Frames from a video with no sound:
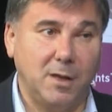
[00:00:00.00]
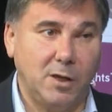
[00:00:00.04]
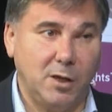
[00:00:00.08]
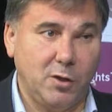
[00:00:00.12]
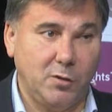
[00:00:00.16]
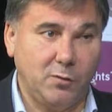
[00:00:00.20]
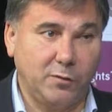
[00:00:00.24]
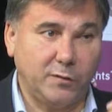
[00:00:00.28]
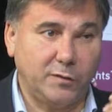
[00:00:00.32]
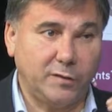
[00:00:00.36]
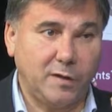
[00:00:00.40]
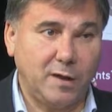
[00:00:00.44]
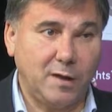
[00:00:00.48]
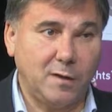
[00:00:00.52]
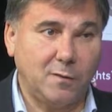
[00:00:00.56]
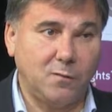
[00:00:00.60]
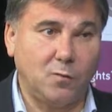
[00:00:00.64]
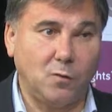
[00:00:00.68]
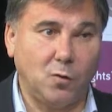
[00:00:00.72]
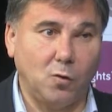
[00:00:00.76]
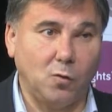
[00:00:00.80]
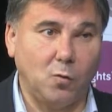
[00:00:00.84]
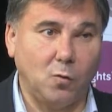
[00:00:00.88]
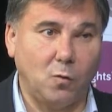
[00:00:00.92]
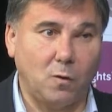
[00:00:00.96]
You're staying
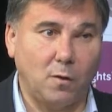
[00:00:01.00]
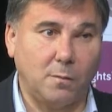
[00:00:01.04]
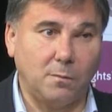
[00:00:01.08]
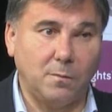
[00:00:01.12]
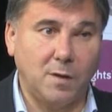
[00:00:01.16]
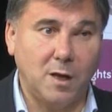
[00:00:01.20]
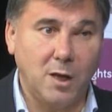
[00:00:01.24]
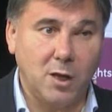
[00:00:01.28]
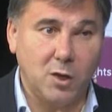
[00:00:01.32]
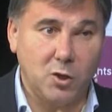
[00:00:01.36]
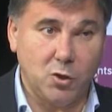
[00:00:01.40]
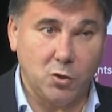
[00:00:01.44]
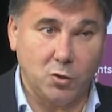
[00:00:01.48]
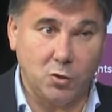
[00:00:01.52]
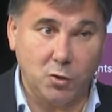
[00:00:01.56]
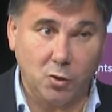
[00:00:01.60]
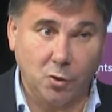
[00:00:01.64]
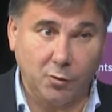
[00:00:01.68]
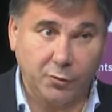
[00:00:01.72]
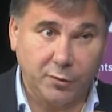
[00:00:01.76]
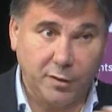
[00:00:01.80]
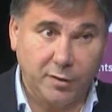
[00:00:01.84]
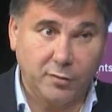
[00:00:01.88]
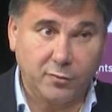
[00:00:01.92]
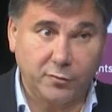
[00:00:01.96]
for a norm. You're
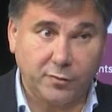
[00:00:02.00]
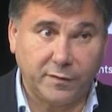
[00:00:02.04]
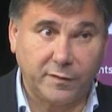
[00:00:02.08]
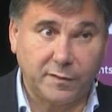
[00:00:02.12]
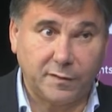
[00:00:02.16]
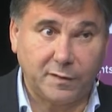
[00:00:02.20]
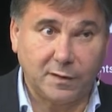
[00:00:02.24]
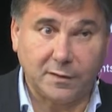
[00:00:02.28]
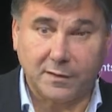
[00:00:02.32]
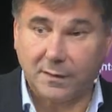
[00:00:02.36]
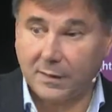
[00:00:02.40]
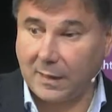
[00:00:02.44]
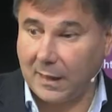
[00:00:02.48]
not interested